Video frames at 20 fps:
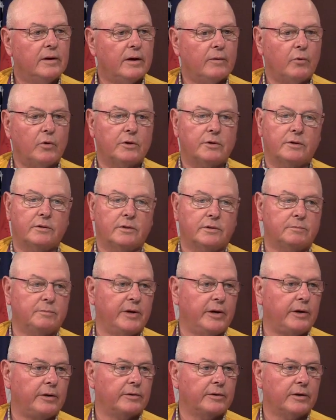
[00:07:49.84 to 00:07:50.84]
which does
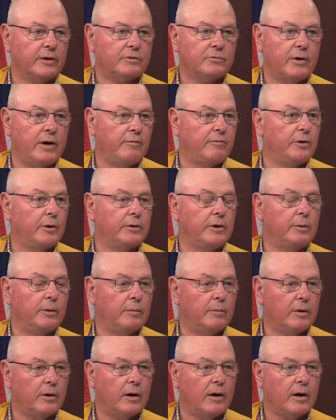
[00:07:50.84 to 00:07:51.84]
many things. We have the
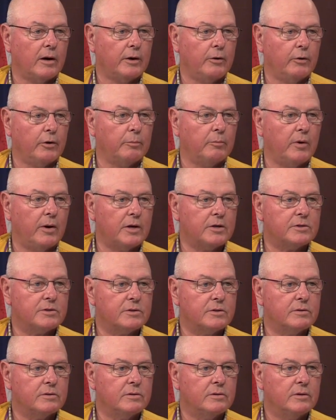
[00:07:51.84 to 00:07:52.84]
hearing
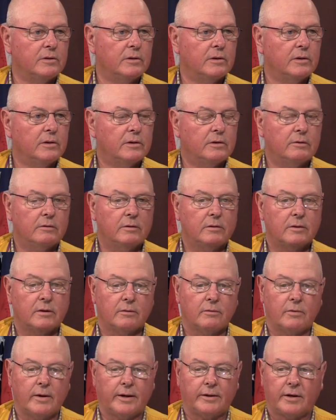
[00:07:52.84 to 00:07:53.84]
bus,
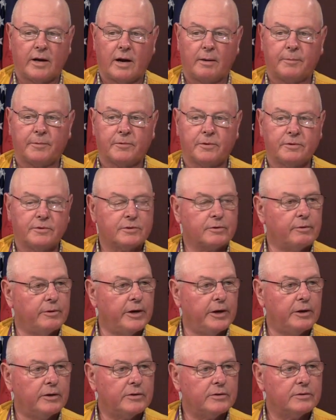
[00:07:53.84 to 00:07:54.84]
retinopathy
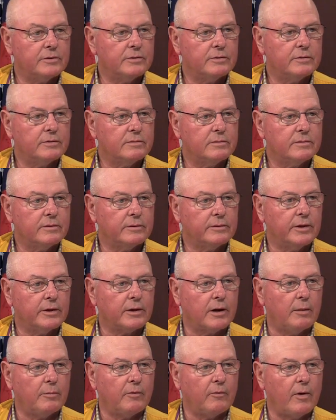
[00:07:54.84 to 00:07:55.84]
screenings that they
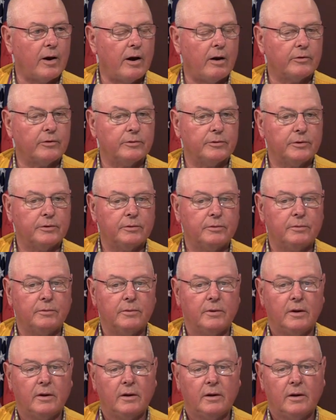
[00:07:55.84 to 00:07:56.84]
come around and do.
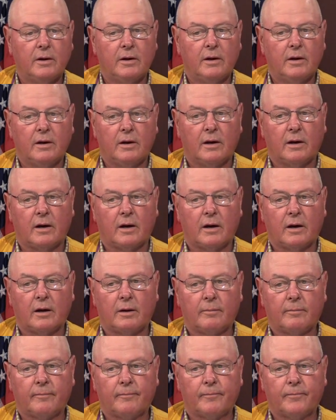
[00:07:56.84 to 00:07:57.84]

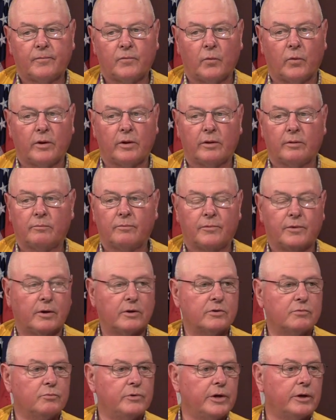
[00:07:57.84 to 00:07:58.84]
One of the
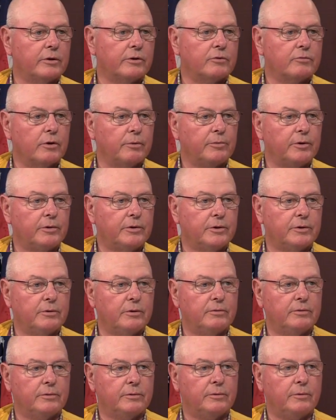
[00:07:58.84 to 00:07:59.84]
things we contribute
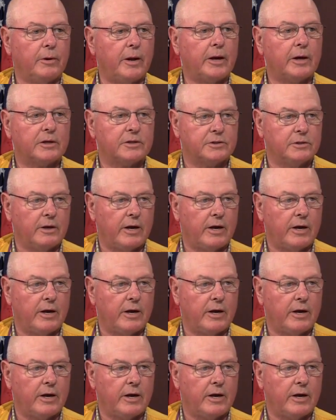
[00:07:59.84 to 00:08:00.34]
to the Lenox